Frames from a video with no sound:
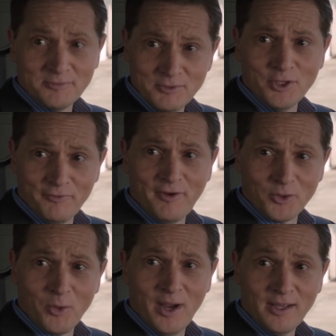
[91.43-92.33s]
you'll find a
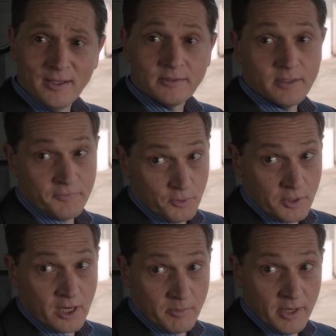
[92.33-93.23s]
way if you care
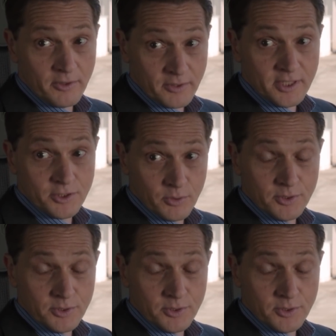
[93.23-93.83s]
about your constituents.